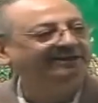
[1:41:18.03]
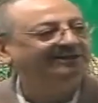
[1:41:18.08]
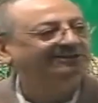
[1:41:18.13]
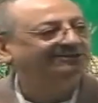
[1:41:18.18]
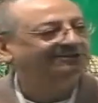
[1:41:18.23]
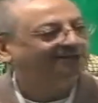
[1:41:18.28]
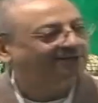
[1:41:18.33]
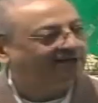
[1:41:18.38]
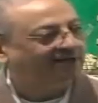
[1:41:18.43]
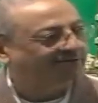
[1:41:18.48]

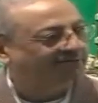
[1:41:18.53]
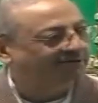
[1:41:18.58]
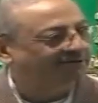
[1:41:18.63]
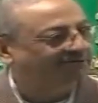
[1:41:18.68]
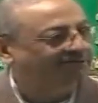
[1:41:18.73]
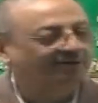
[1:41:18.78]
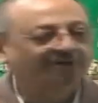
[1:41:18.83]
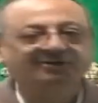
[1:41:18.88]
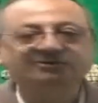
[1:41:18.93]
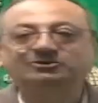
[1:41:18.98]
each and
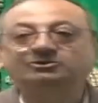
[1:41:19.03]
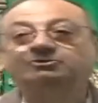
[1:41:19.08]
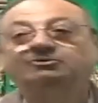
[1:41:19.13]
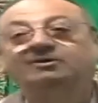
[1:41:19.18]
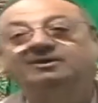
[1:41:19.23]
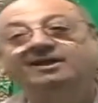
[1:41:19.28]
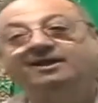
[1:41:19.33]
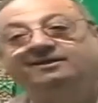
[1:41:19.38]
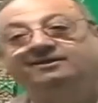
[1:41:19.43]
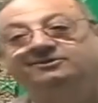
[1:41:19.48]
every word
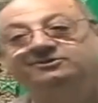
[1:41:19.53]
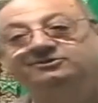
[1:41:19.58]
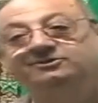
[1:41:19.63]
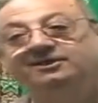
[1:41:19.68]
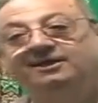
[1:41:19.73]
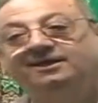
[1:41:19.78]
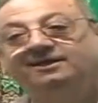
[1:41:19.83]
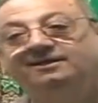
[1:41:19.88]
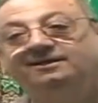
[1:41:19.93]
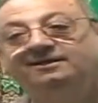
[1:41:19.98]
you will
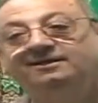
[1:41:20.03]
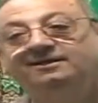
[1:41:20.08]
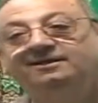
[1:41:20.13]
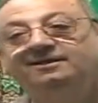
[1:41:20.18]
understand.